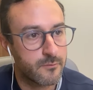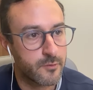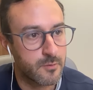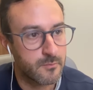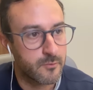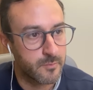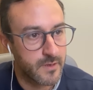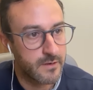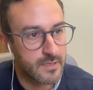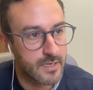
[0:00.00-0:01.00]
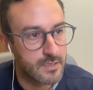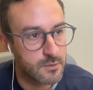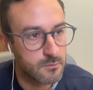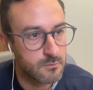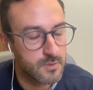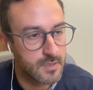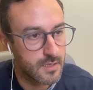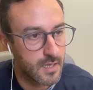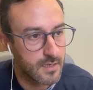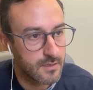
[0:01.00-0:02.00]
from the area that I do
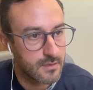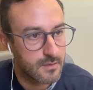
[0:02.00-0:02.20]
that like